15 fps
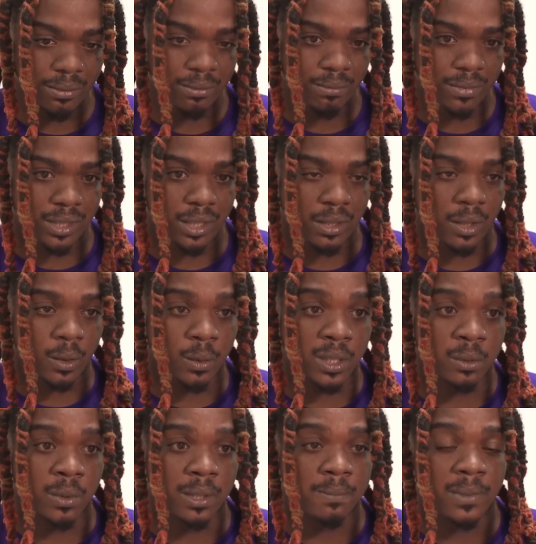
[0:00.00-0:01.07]
She
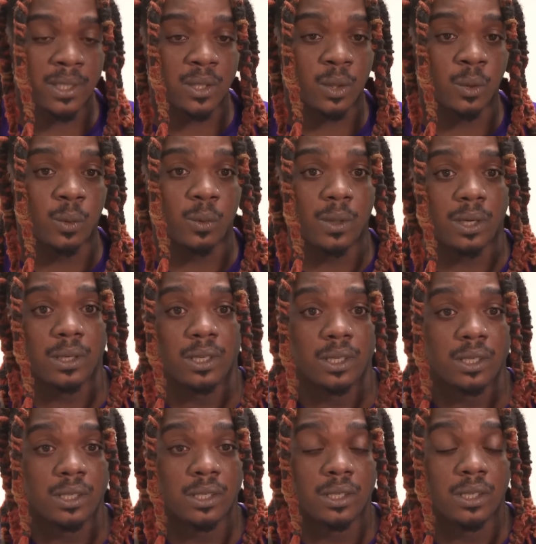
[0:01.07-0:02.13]
always with me, so
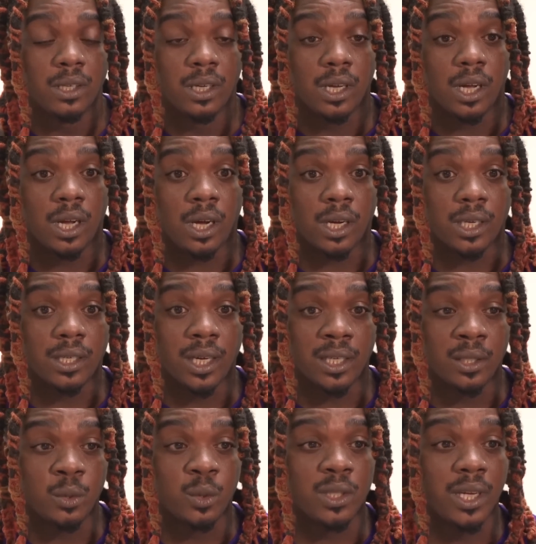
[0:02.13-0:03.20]
I, I
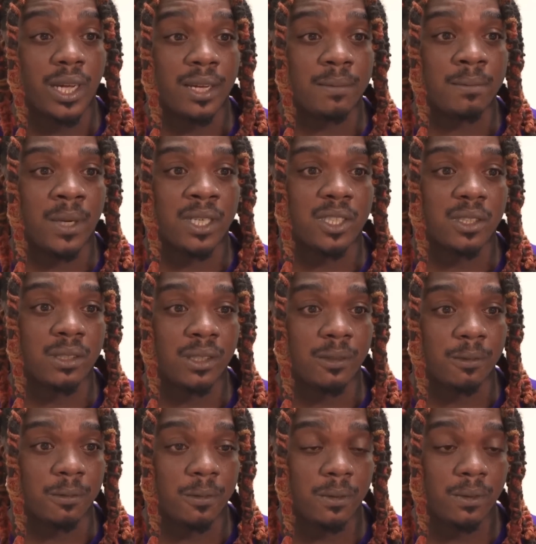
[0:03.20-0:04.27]
use her as my
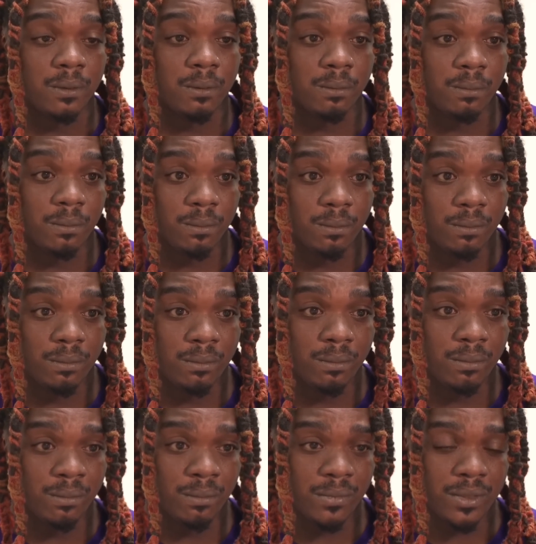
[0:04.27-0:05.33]
strength
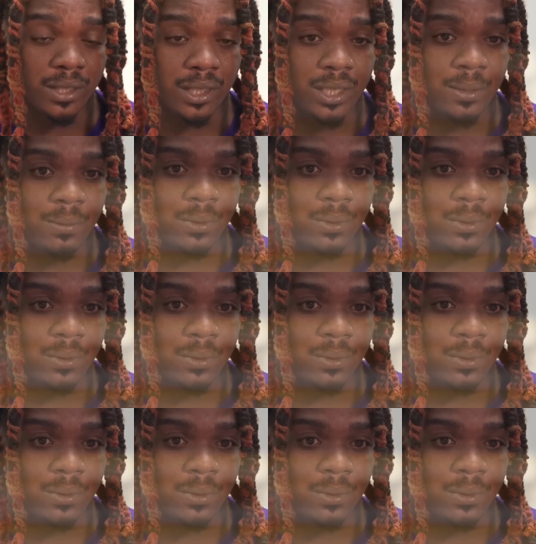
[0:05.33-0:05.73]
to keep